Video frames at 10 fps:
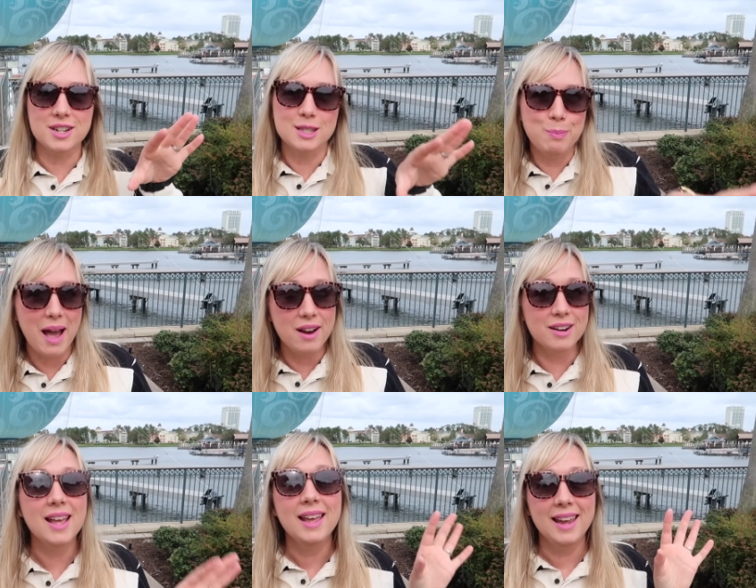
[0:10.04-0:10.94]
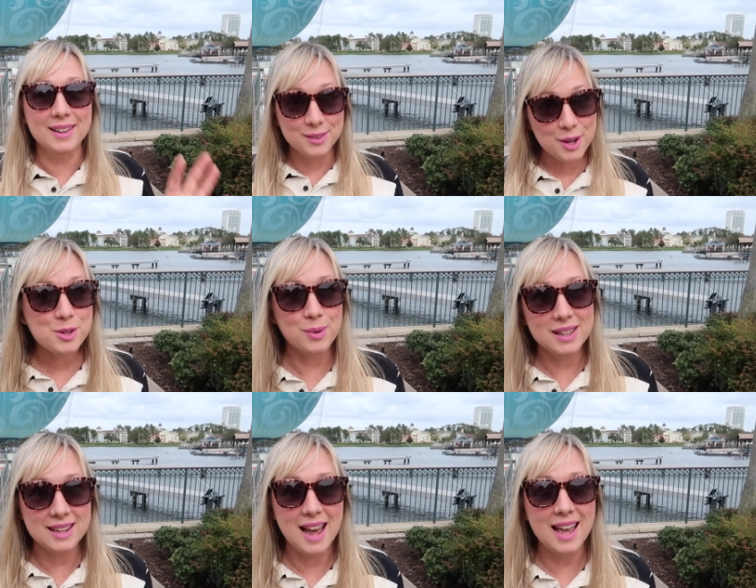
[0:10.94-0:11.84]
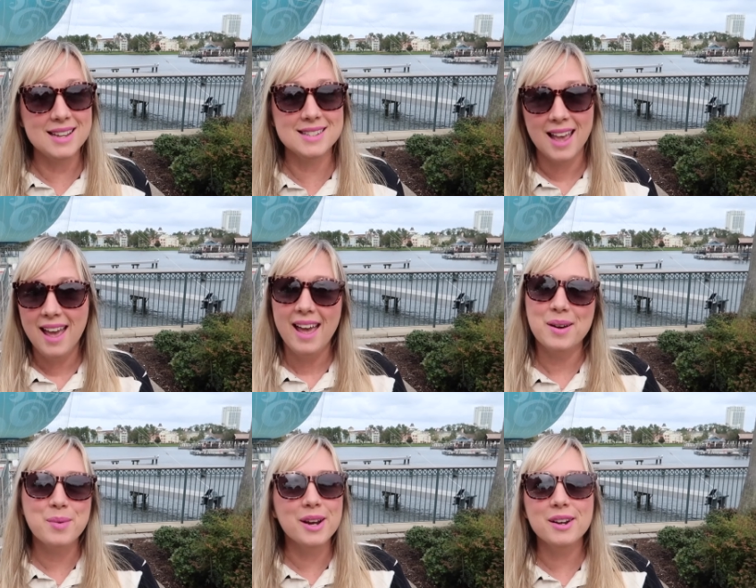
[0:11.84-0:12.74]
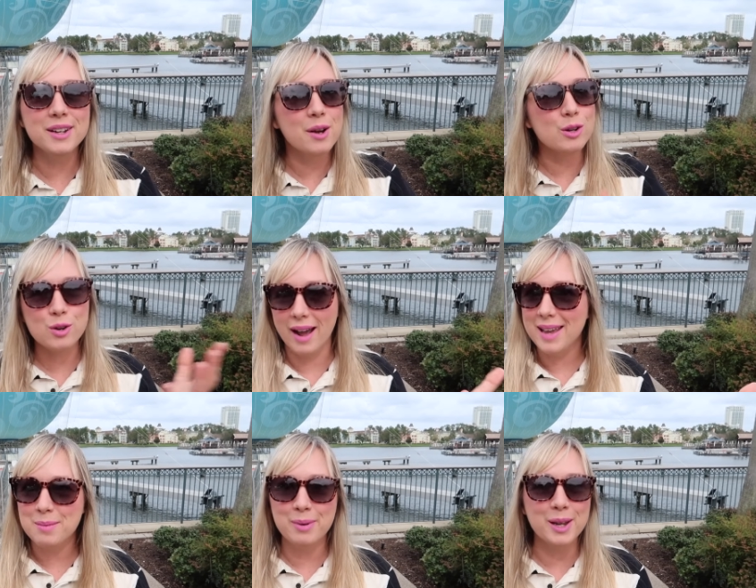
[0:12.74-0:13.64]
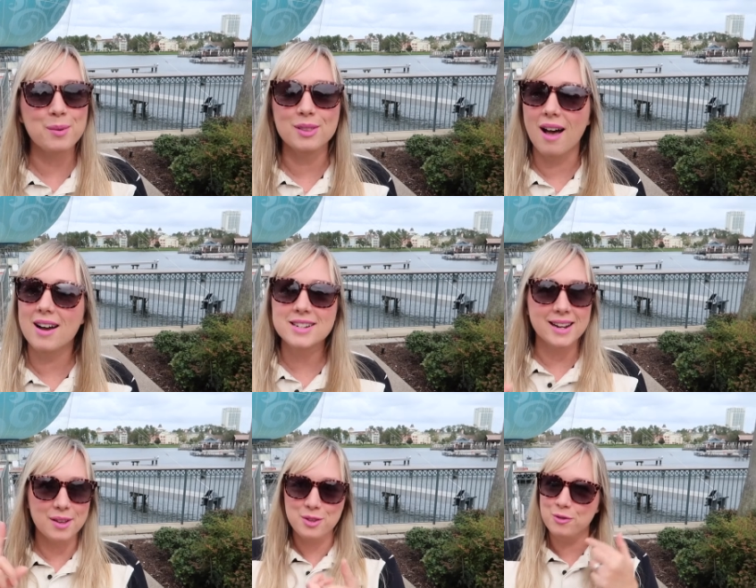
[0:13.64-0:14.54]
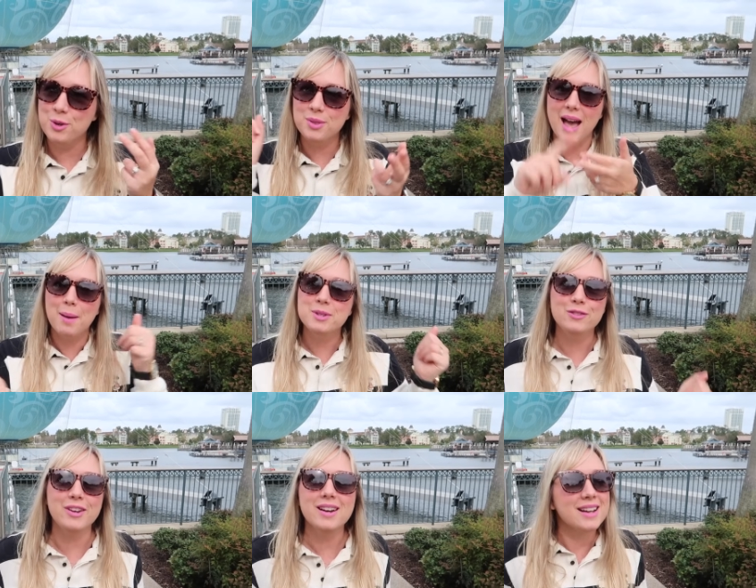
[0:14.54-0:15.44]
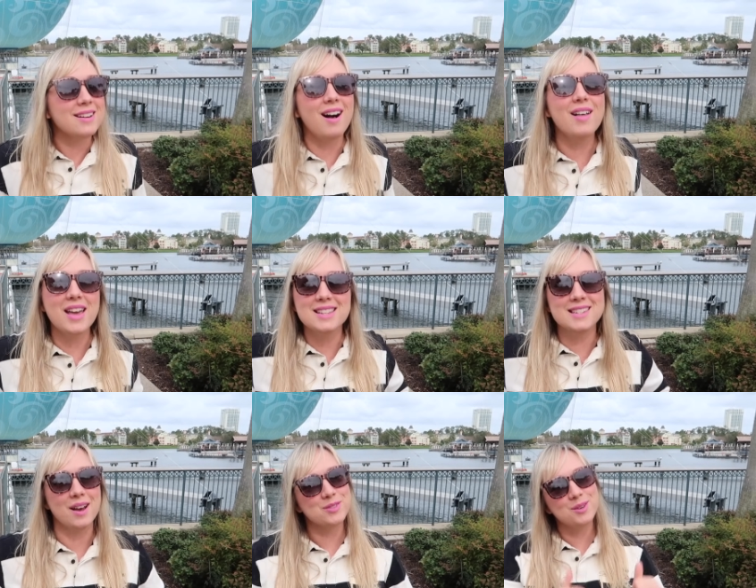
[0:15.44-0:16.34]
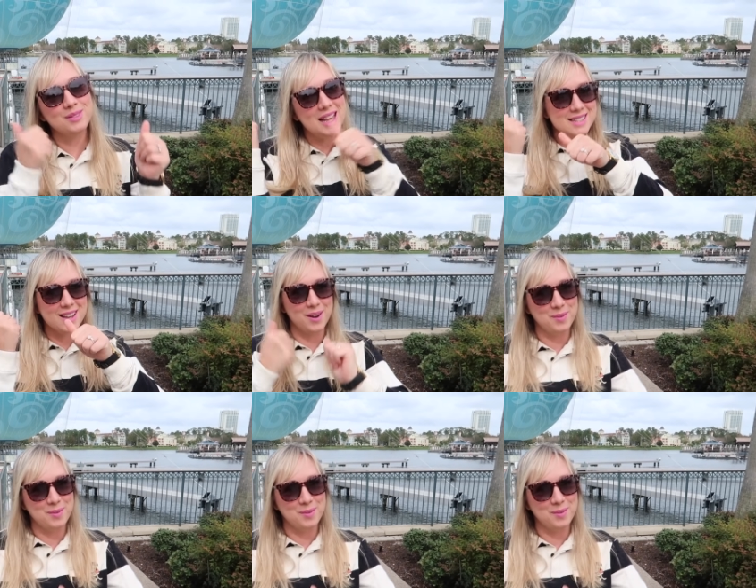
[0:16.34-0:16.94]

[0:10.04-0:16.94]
inspired. It looks really nice and we're gonna go try it and bring you along, check out the food, the atmosphere, and all that stuff. So let's go.